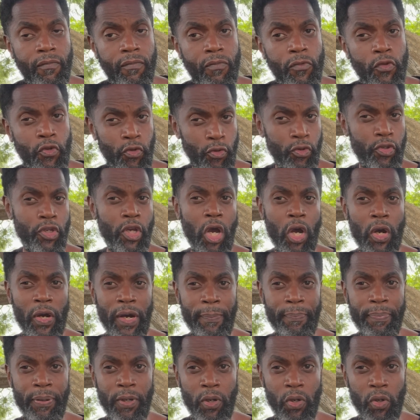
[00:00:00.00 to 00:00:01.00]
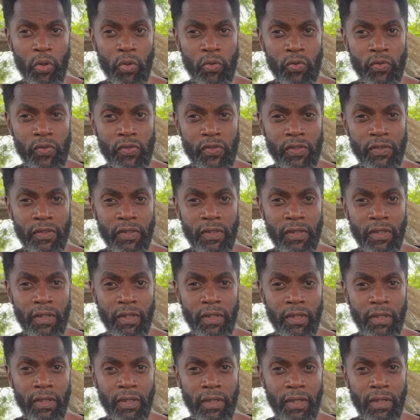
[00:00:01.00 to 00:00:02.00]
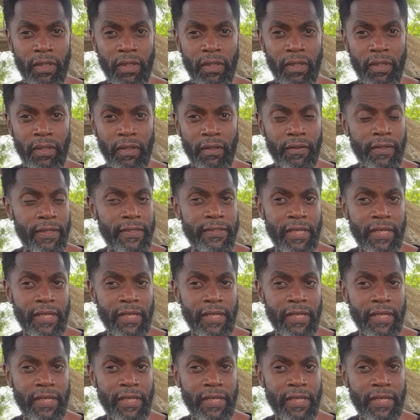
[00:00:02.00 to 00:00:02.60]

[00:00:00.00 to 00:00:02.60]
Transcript: Do y'all oppose this